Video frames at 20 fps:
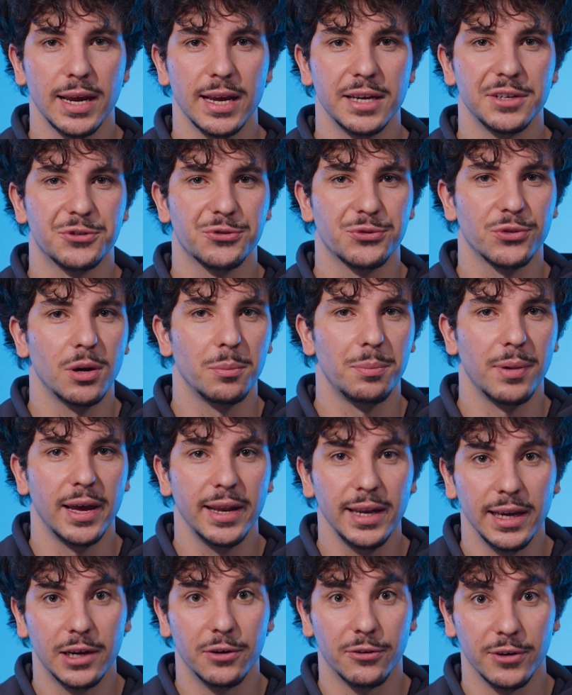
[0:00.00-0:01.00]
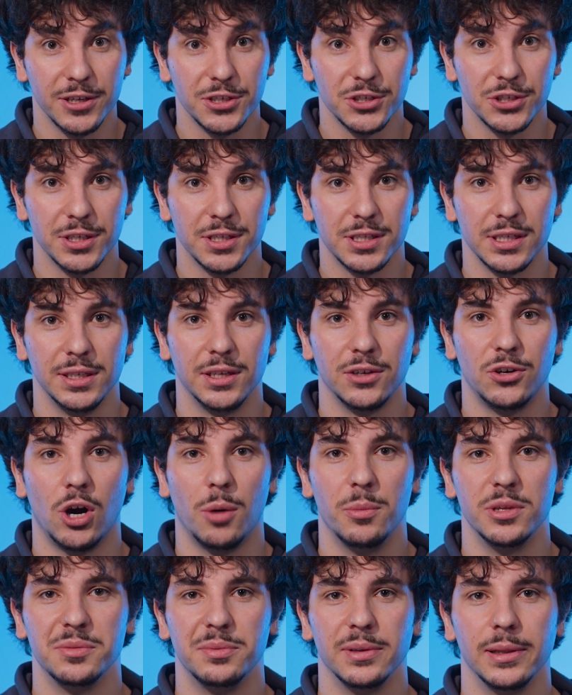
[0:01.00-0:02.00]
and drop any questions in the
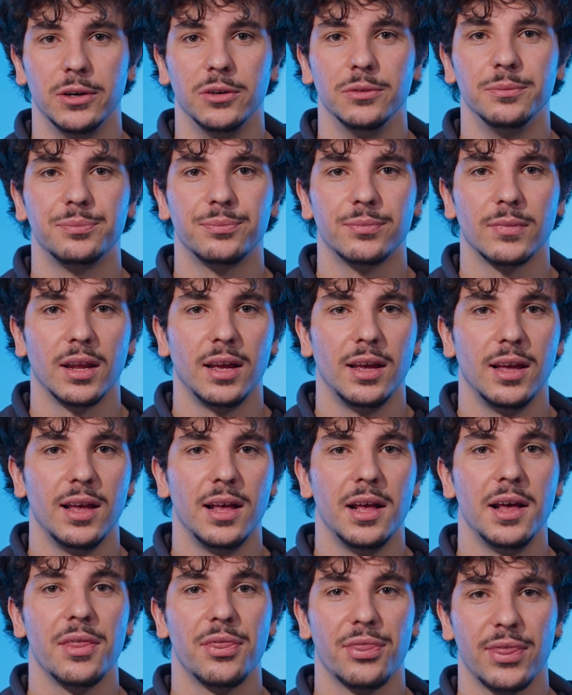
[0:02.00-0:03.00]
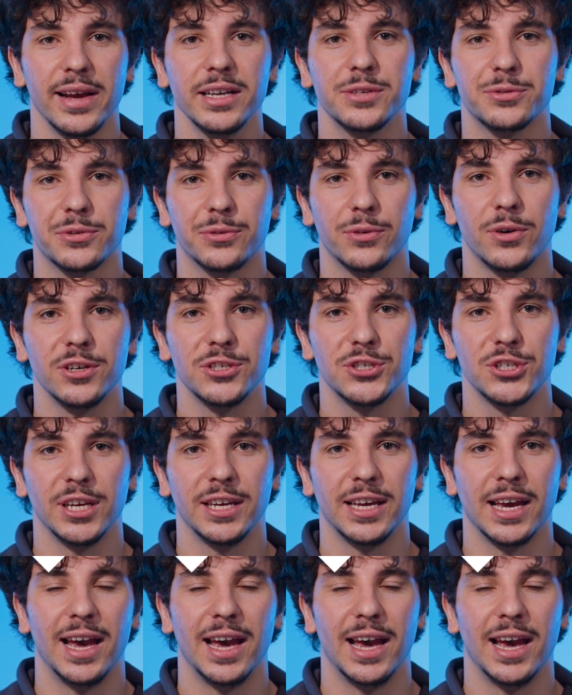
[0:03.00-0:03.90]
comments below. Thanks for watching